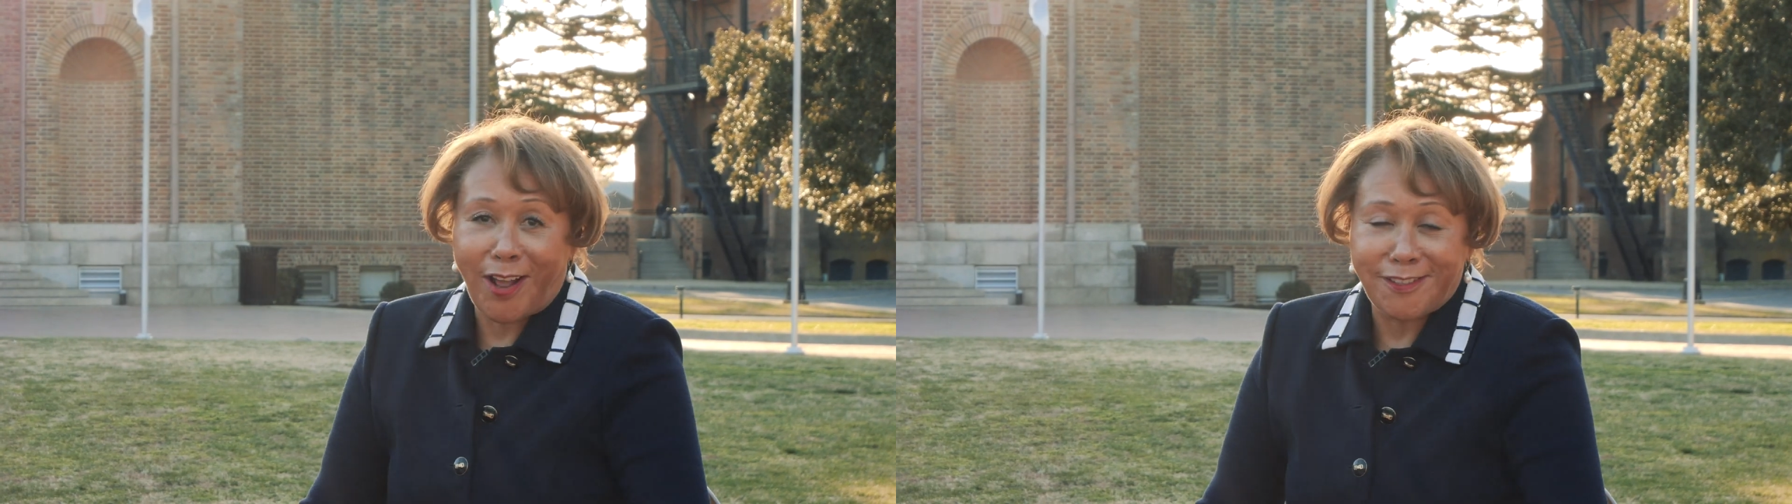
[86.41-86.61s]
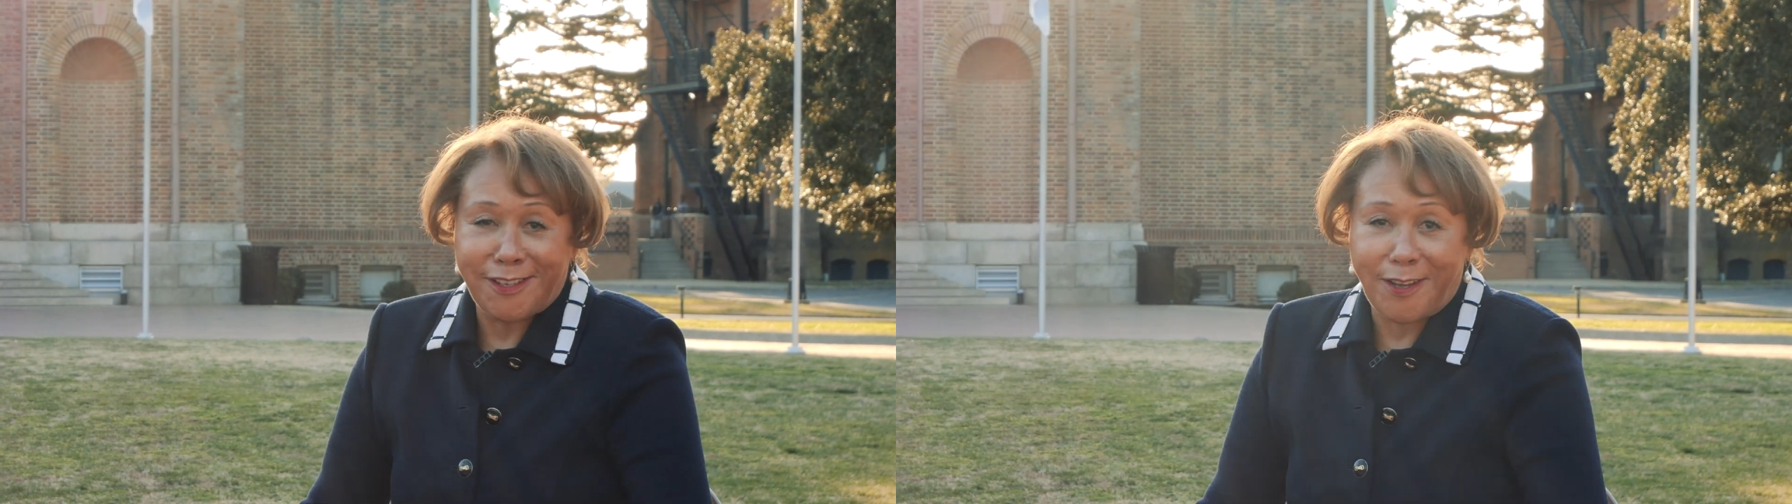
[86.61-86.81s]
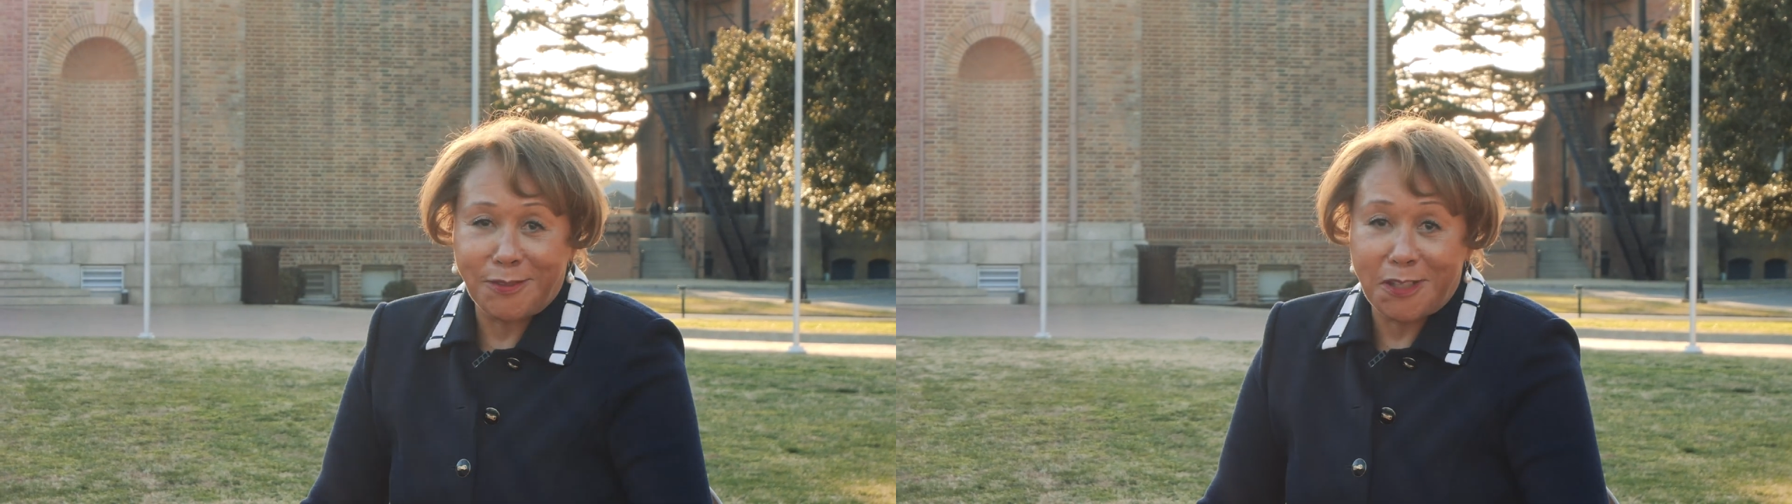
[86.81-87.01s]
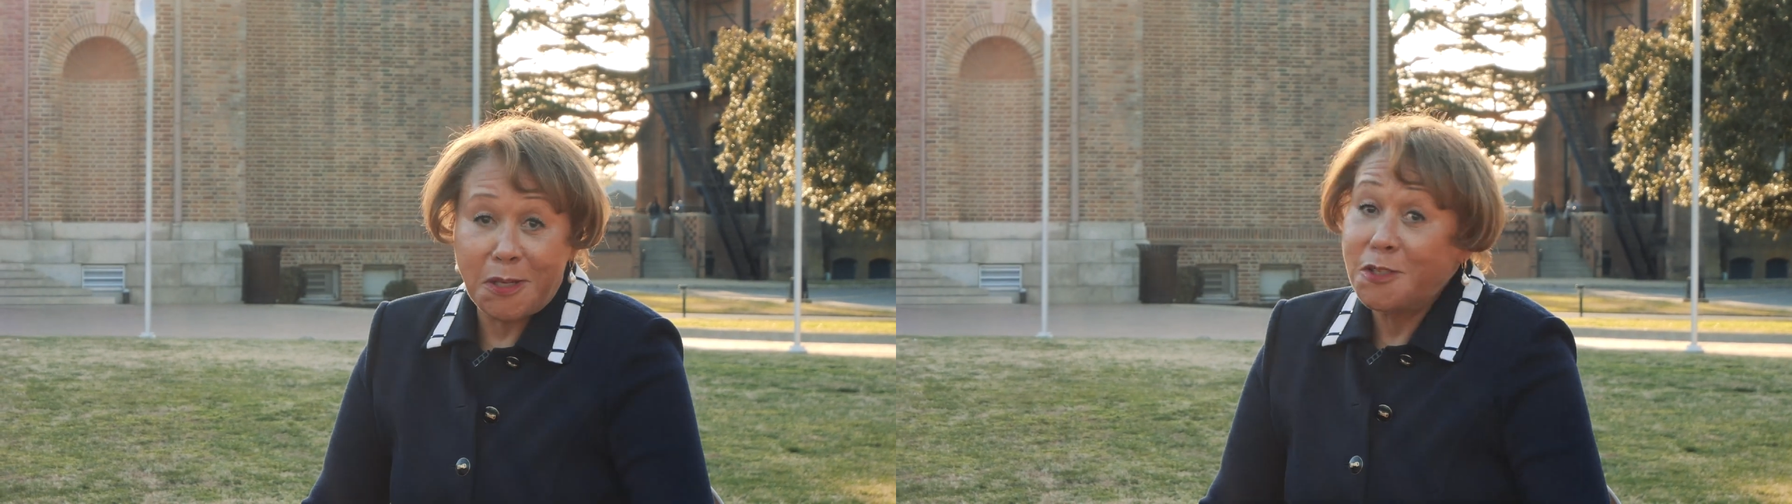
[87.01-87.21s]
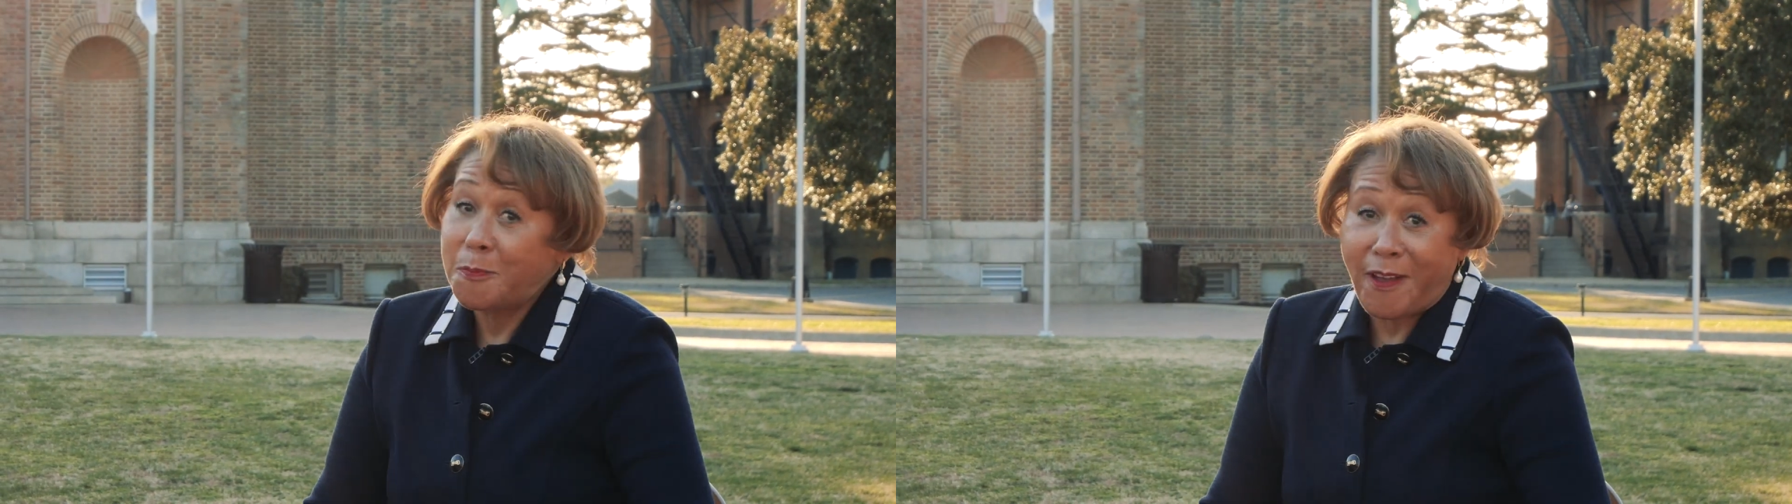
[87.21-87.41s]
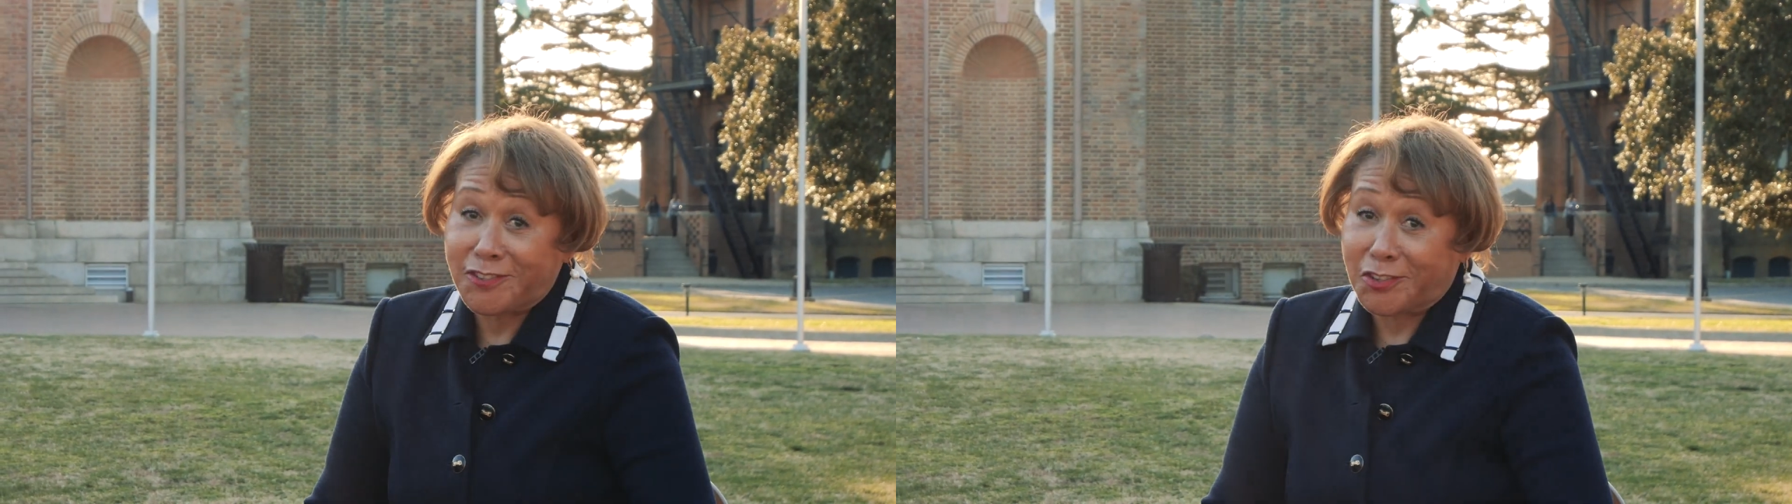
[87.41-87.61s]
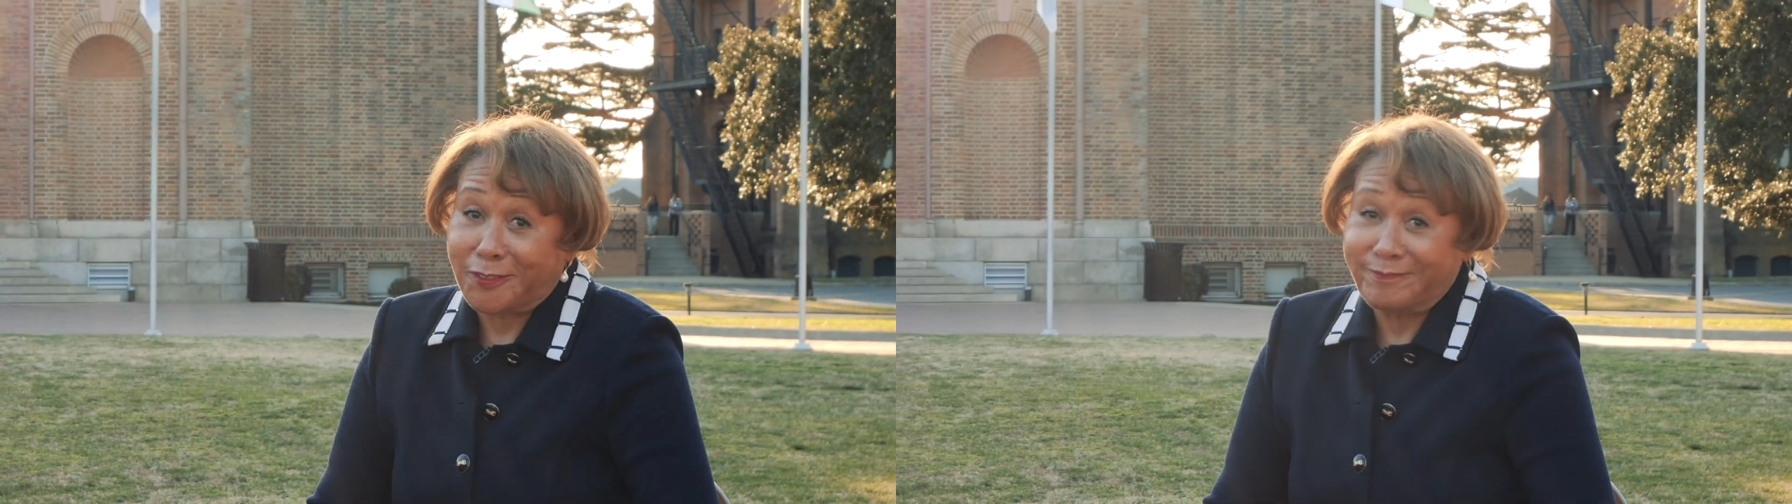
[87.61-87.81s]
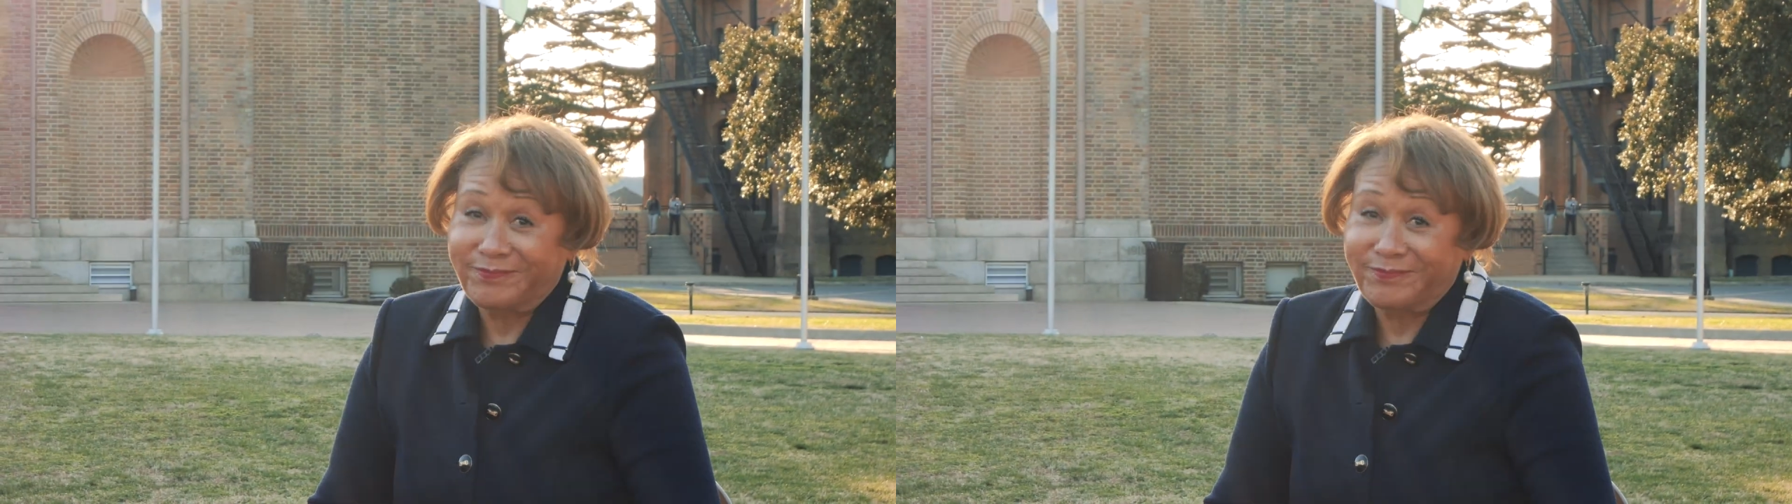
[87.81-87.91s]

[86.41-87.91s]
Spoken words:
ourselves special.